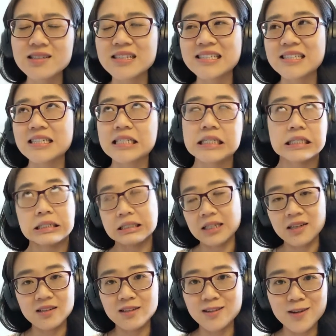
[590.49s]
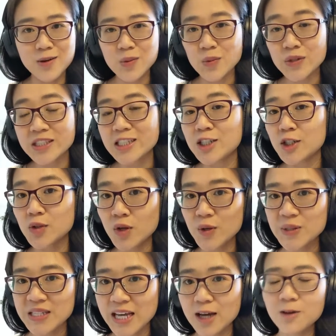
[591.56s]
Does it, what did you
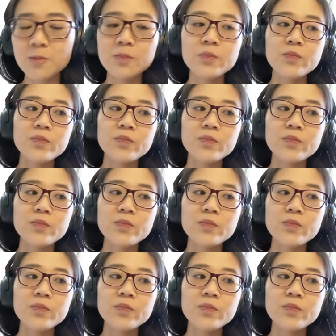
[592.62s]
note down?